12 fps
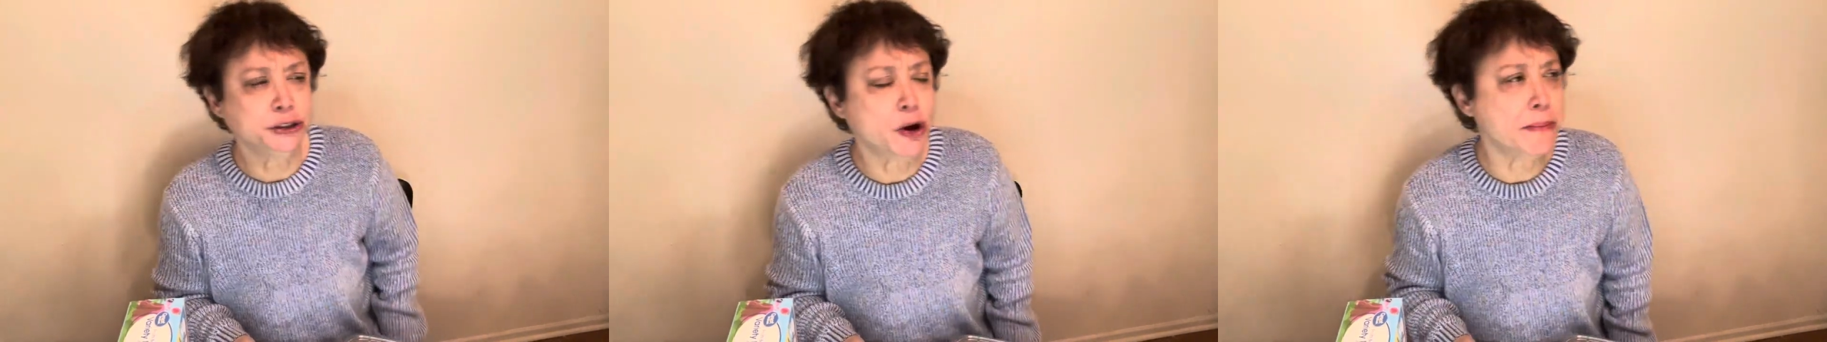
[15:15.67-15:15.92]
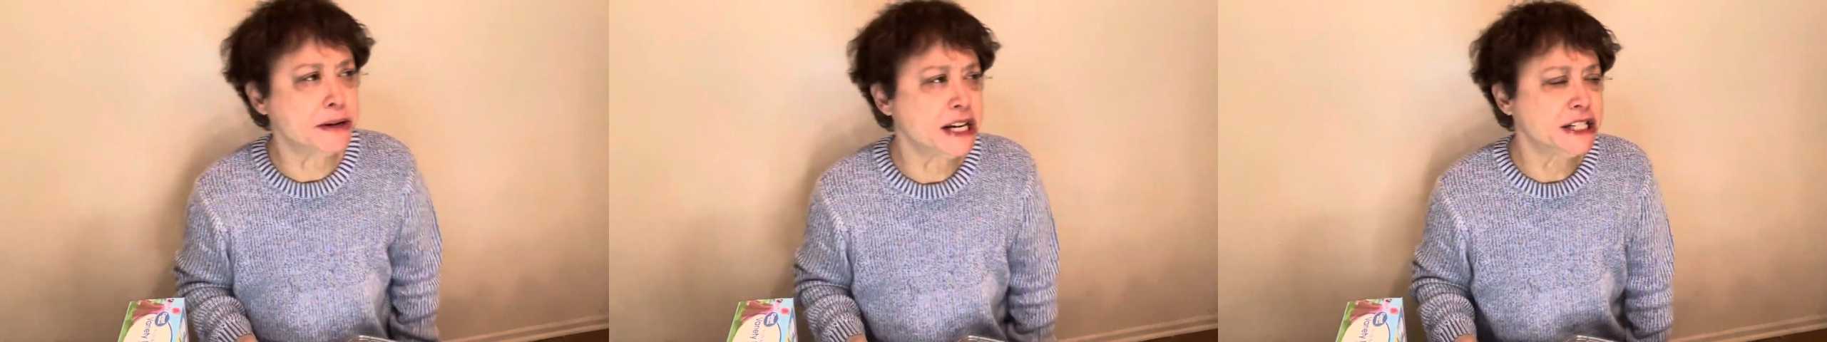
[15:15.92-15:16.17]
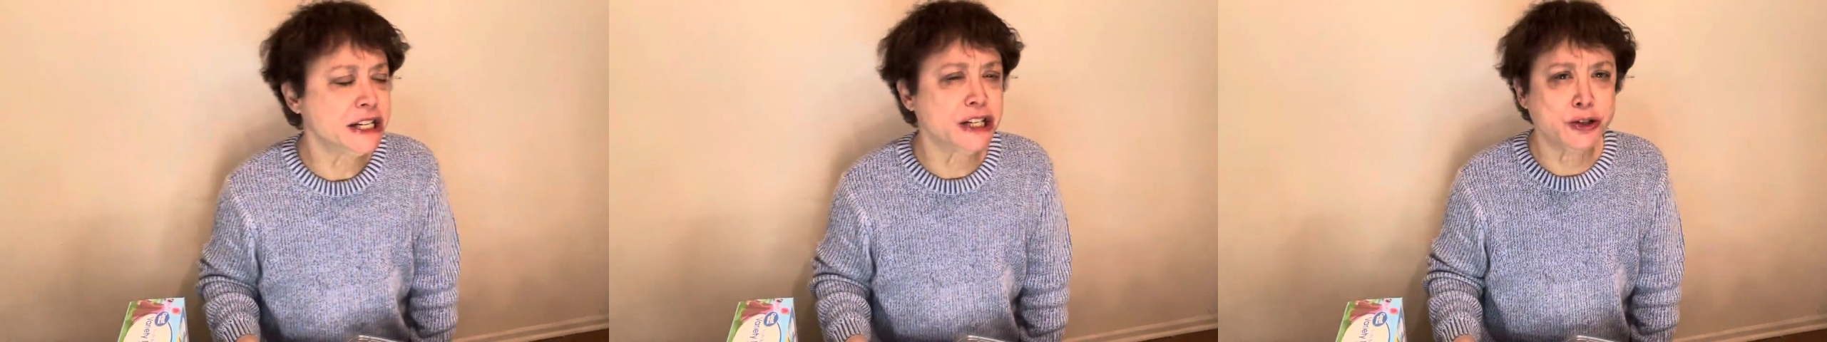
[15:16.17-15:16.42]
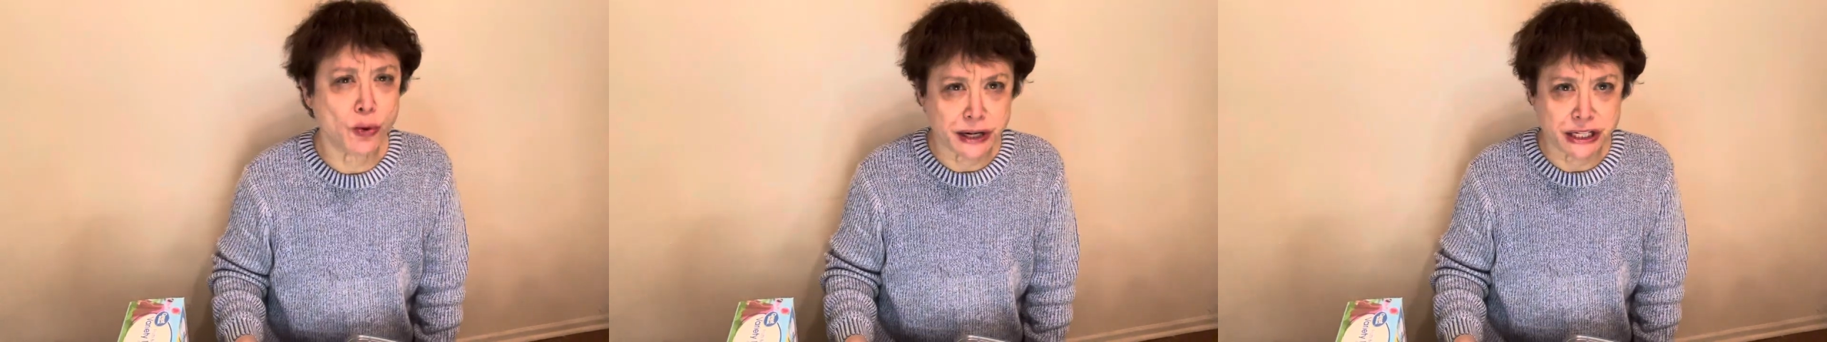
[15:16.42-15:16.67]
No, I'm tasting
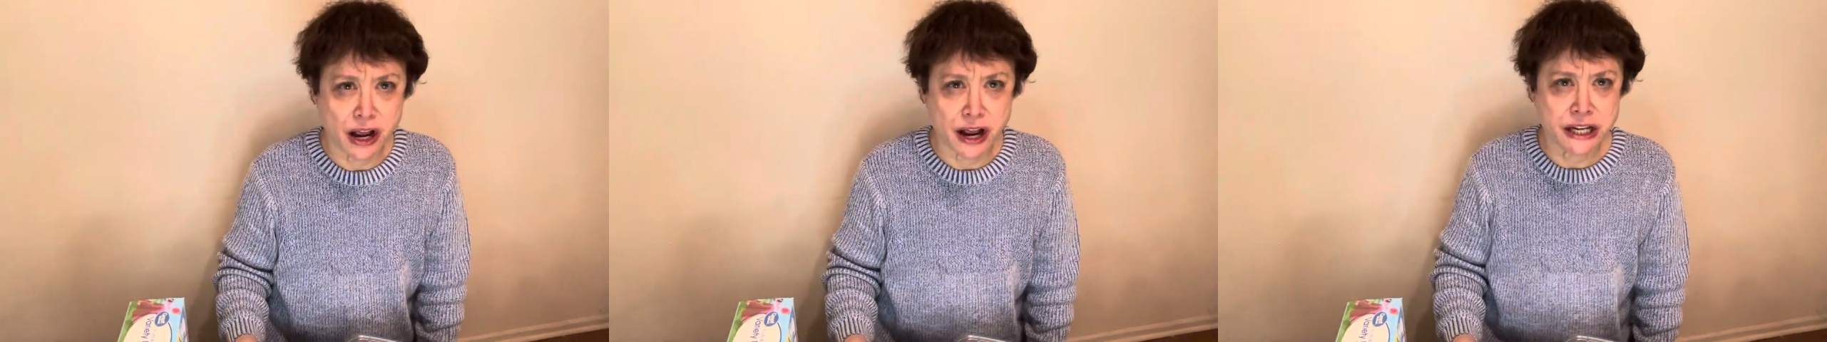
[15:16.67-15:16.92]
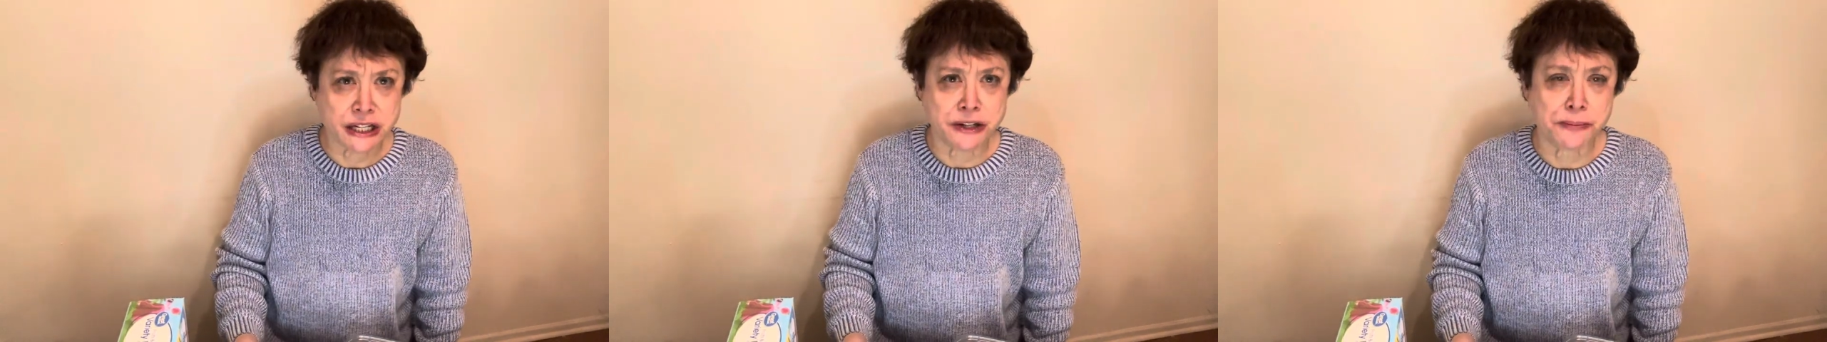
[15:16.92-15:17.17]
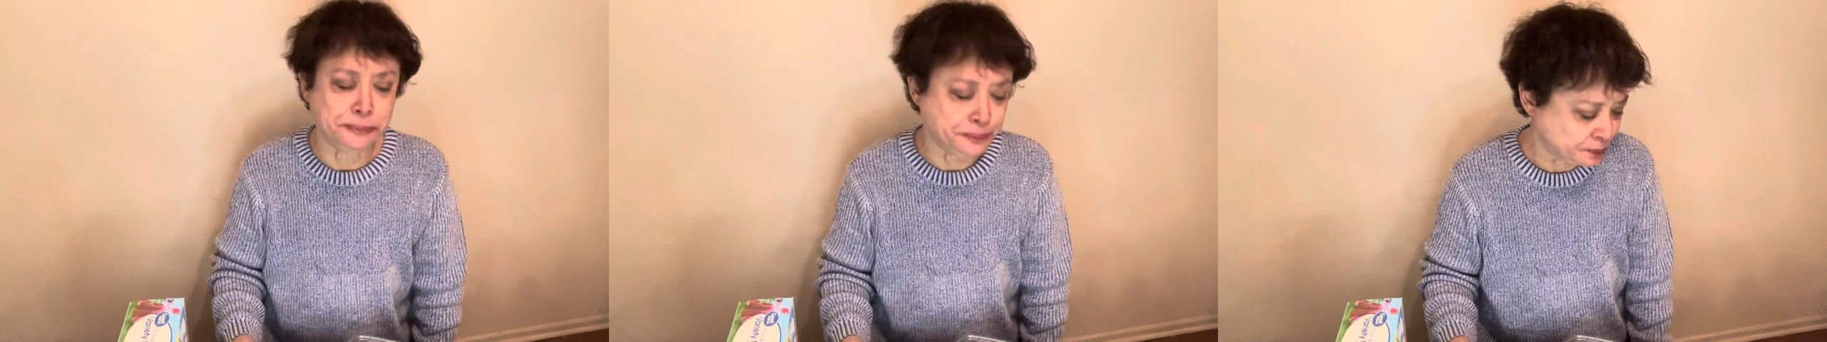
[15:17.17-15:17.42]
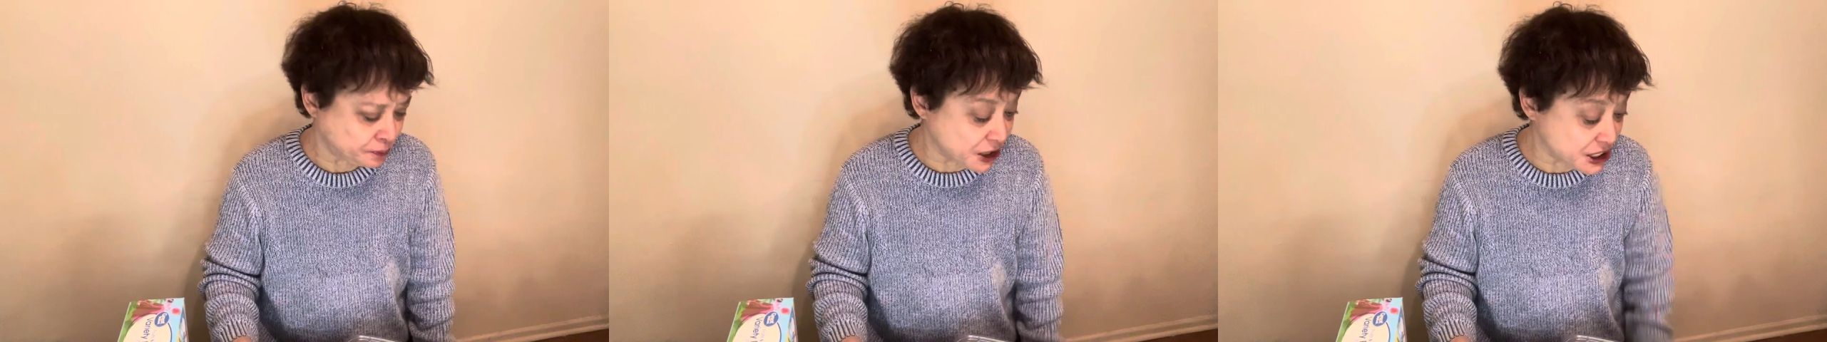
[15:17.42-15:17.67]
soy sauce.
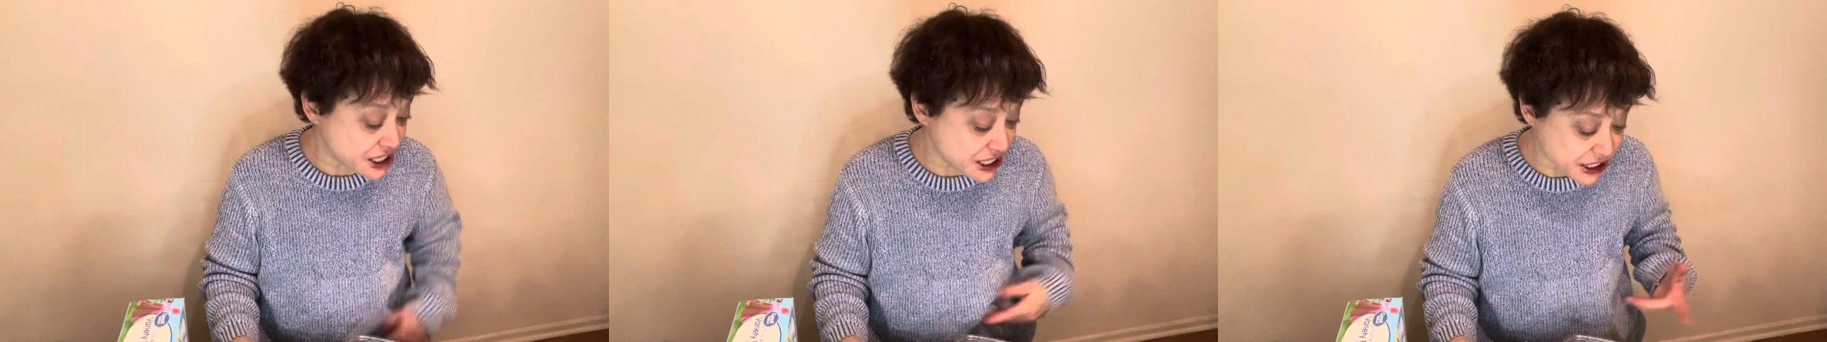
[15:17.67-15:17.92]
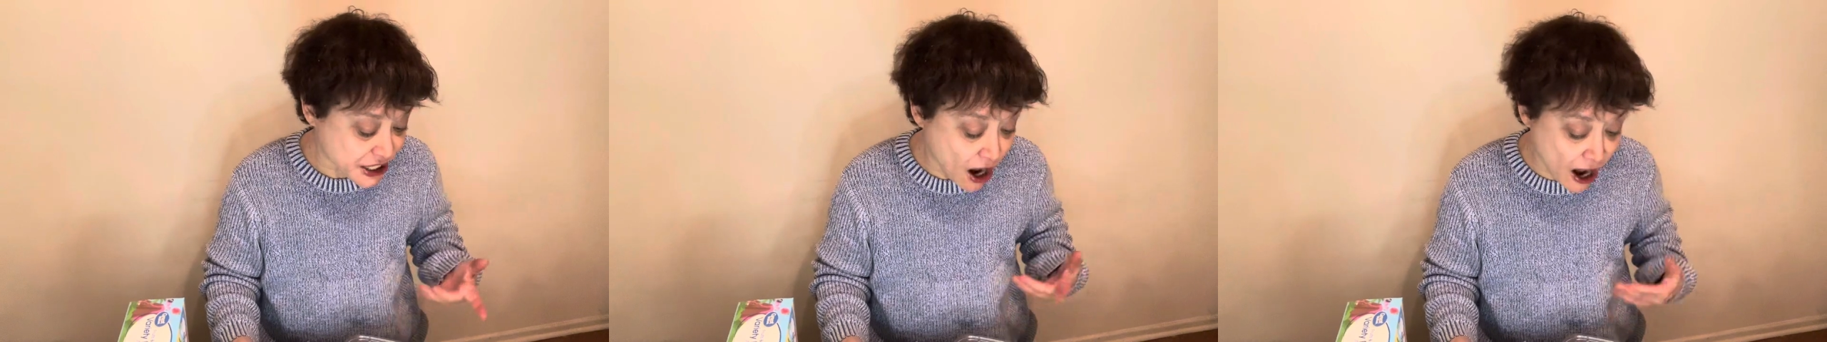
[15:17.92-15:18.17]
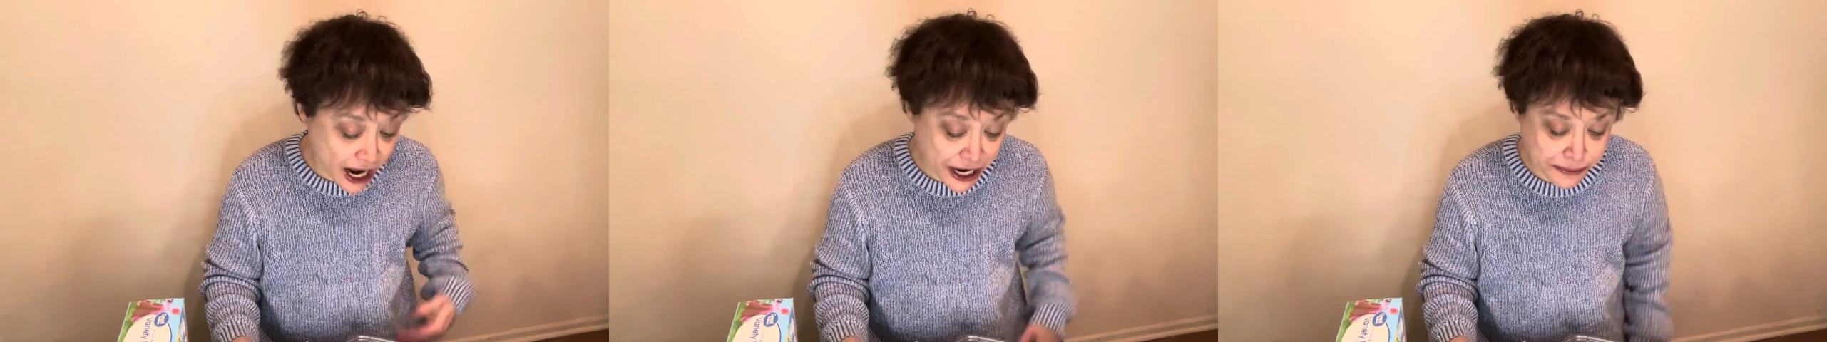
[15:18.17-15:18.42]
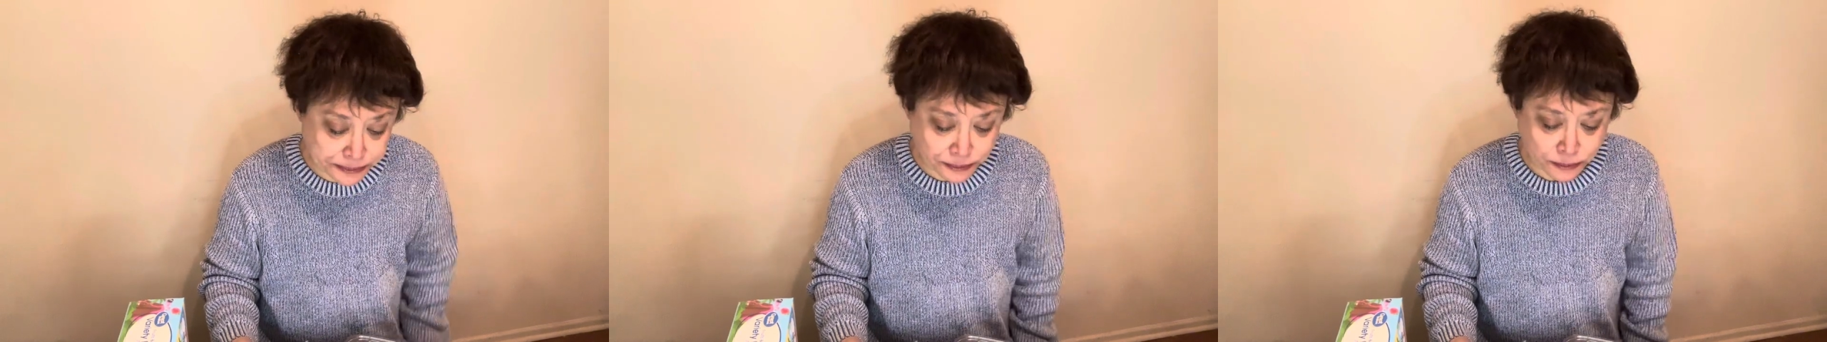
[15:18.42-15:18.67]
This is Thai.